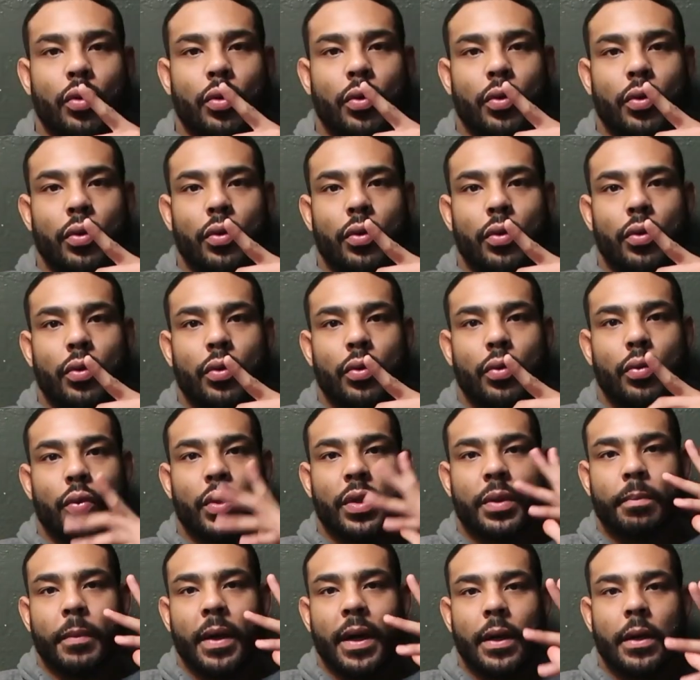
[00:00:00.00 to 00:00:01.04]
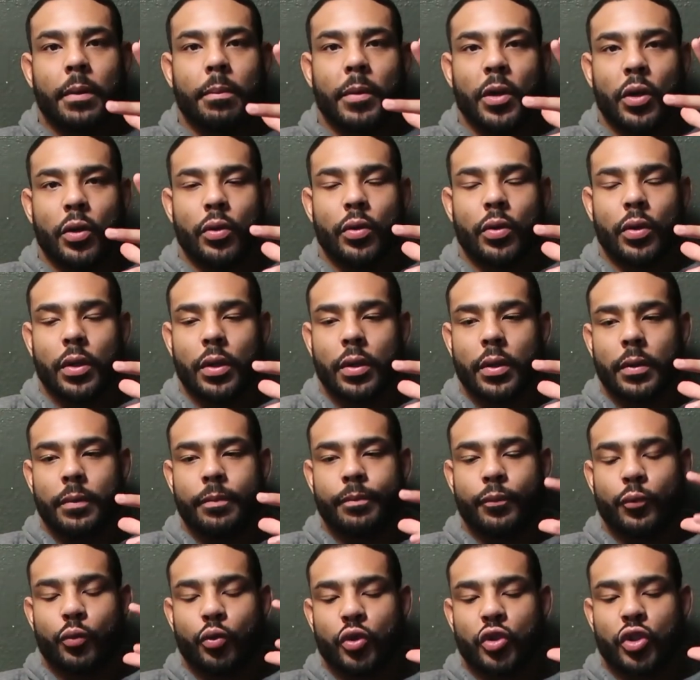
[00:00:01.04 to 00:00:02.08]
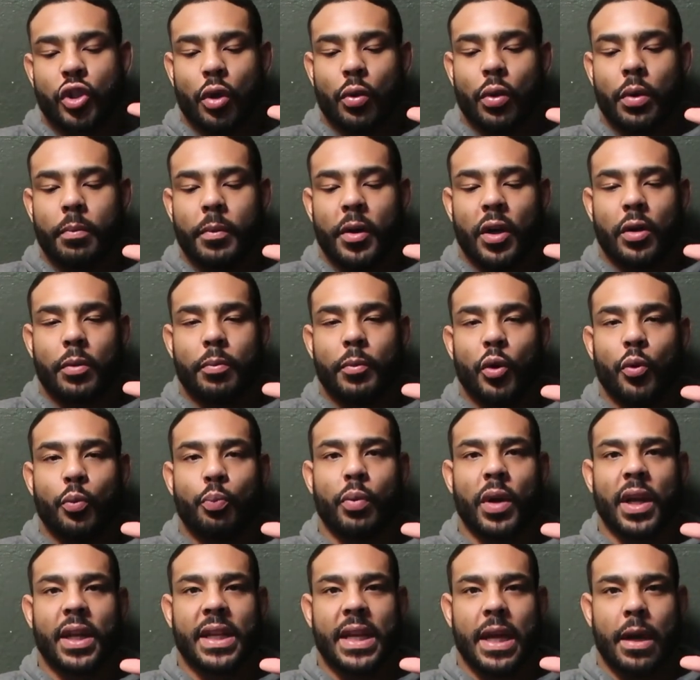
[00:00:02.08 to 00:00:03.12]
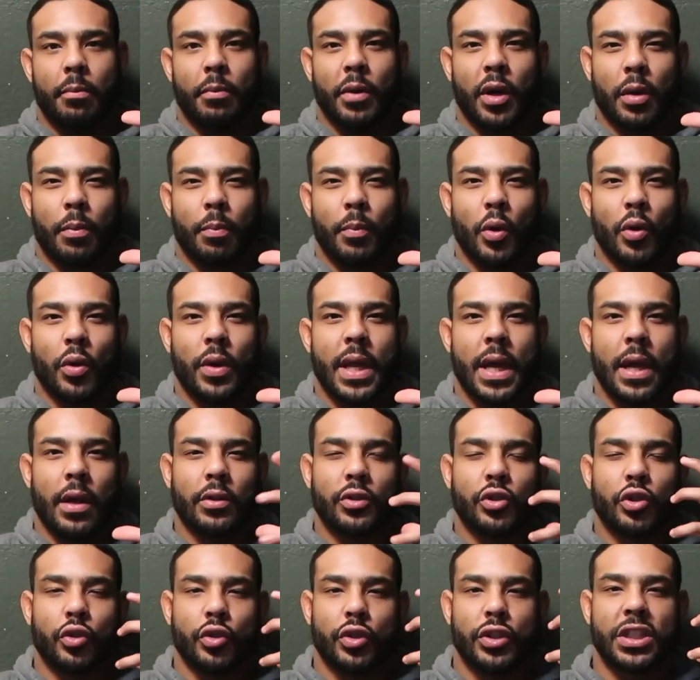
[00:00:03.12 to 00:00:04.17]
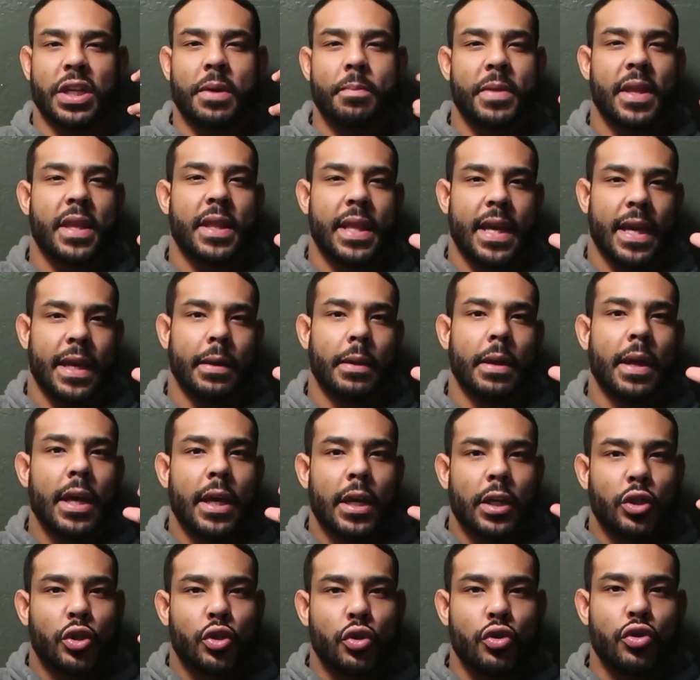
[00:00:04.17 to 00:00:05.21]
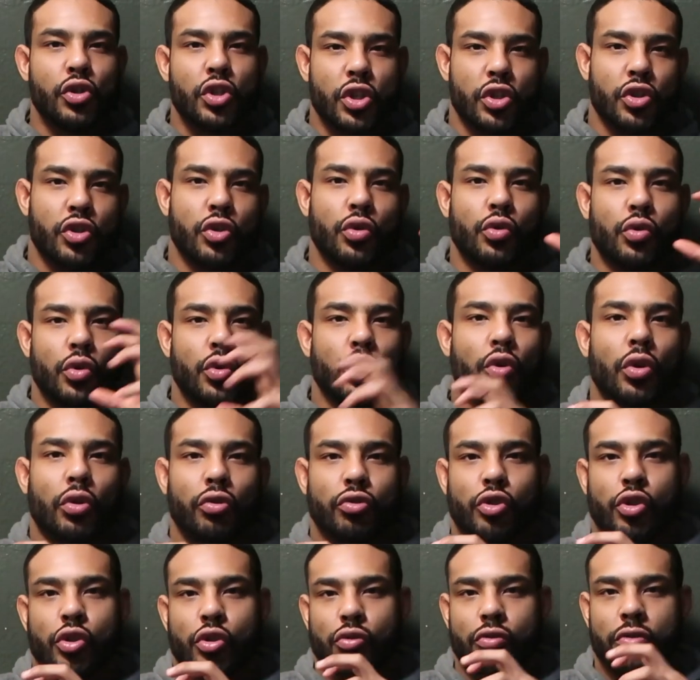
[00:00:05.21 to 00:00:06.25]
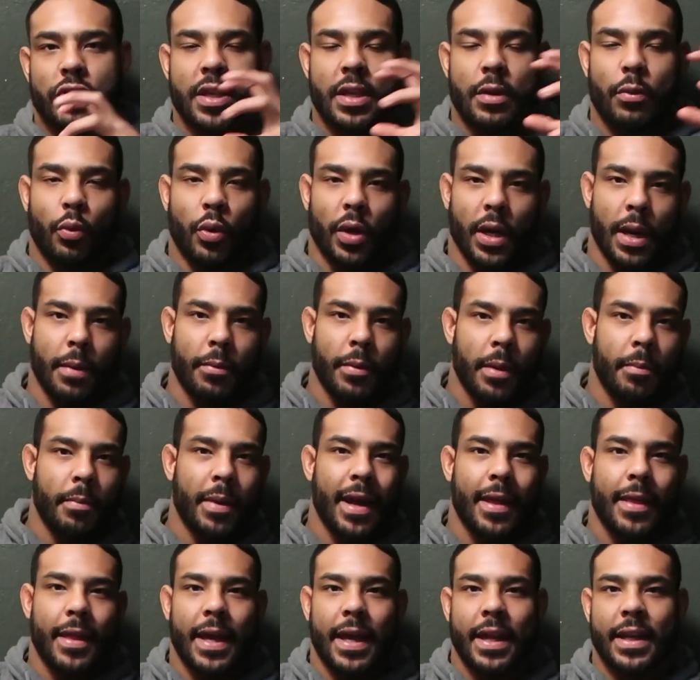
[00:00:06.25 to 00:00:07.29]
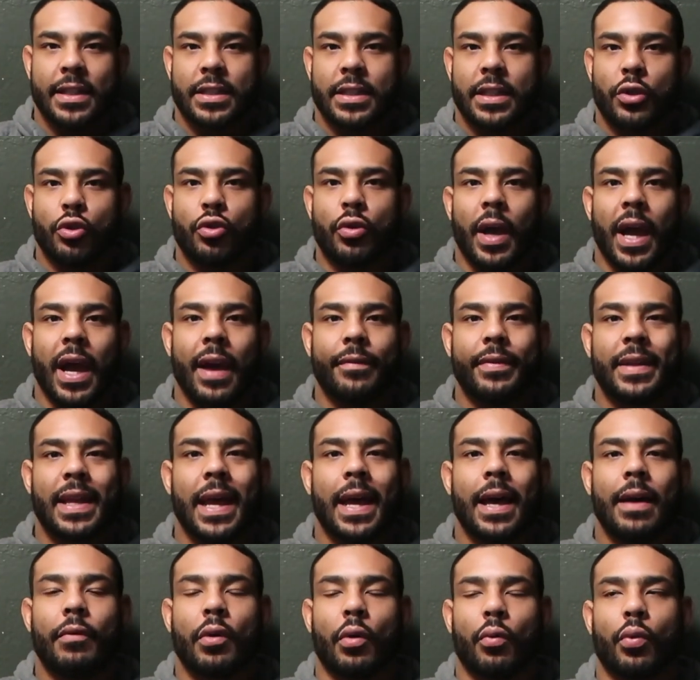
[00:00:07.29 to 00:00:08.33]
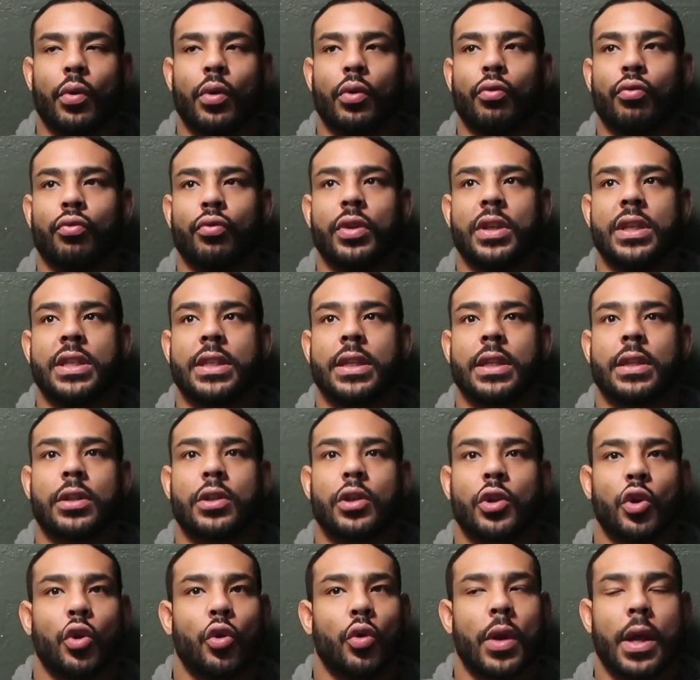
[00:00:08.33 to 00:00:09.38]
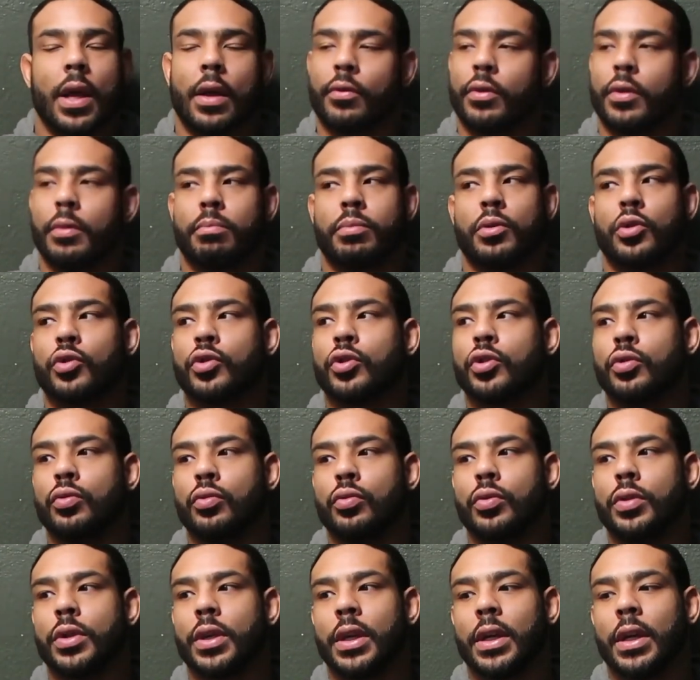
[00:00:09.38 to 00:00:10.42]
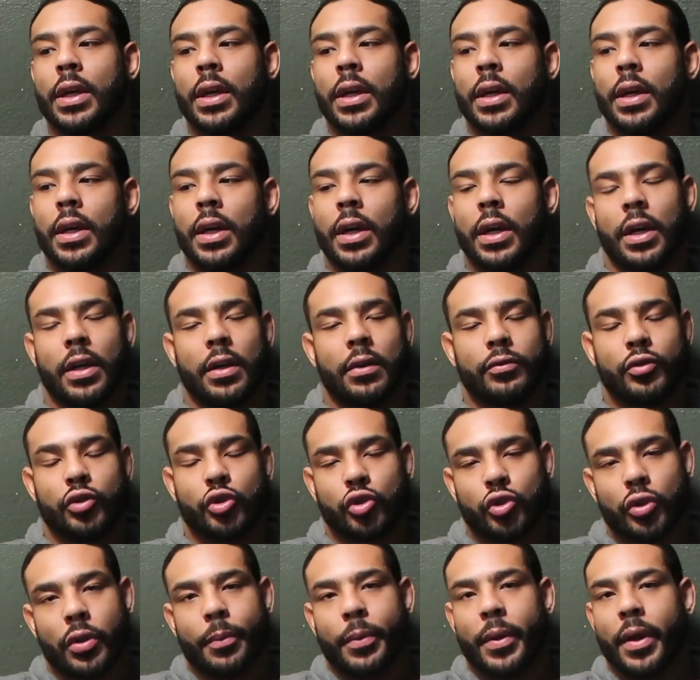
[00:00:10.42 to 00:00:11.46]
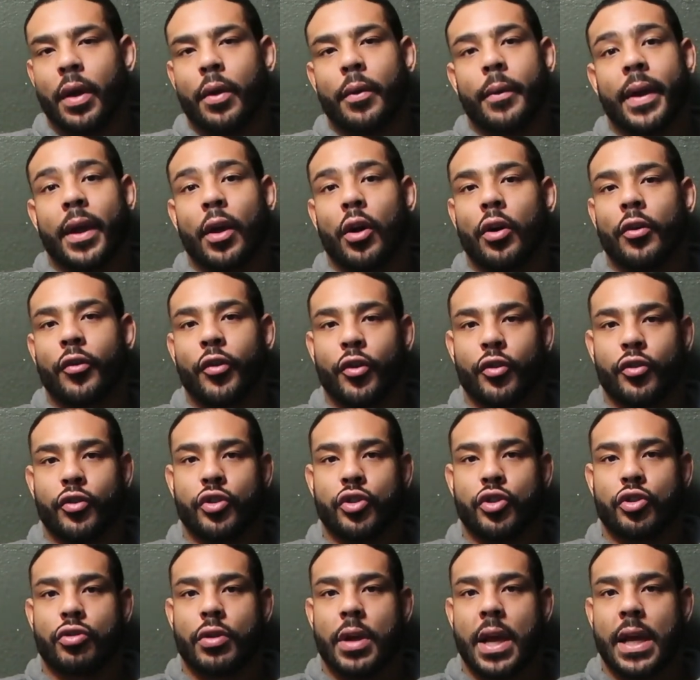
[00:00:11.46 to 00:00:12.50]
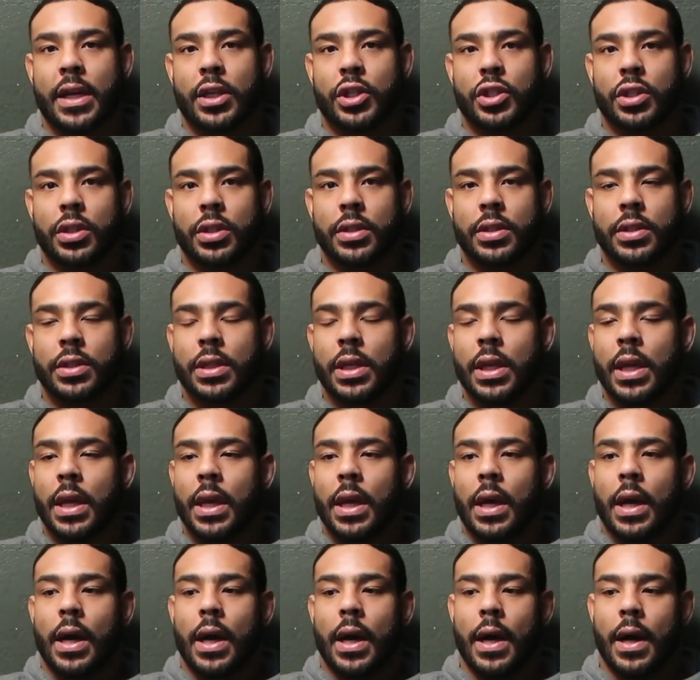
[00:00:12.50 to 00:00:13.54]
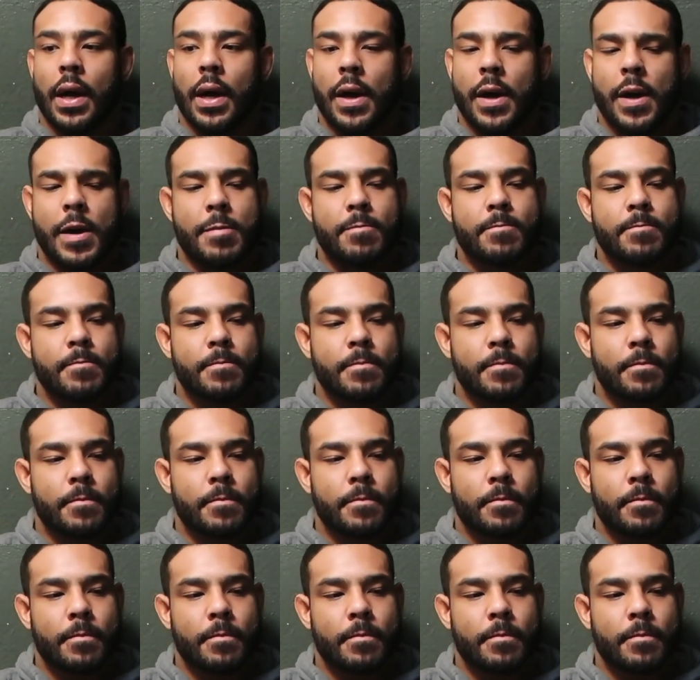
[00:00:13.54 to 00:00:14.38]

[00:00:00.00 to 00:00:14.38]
So with monk mode, we'll start with monk mode, break down monk mode now. So it's something that chooses you, you don't choose it. What I mean by that is that you have to have a real reason to go down the pursuit of stripping away all your distractions. Um,